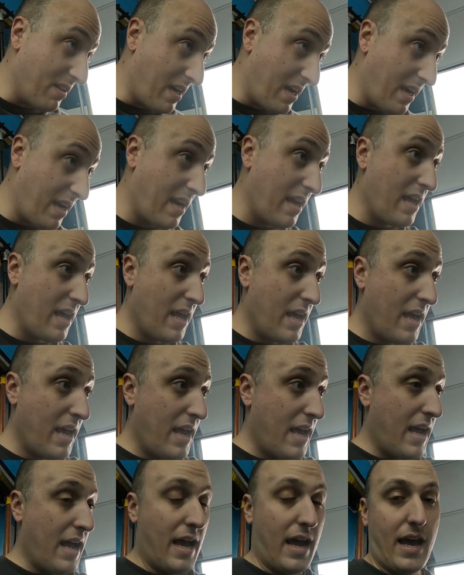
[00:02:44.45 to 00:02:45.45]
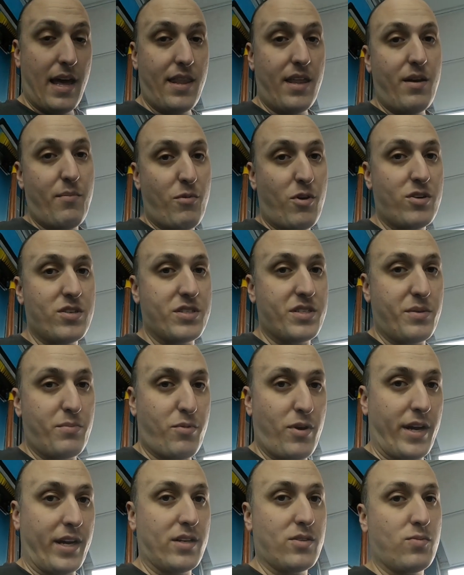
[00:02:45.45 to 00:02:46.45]
line and the emergency
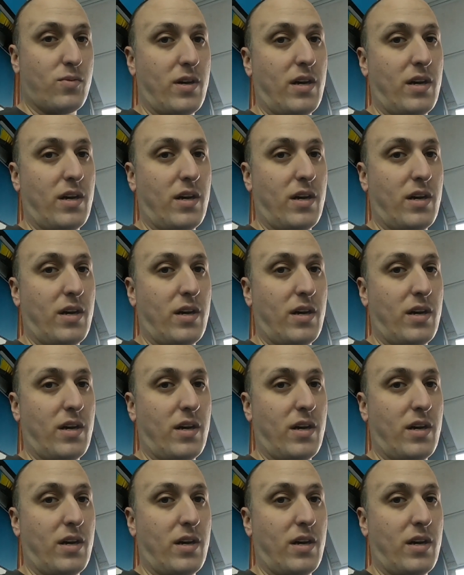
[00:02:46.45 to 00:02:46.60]
brake as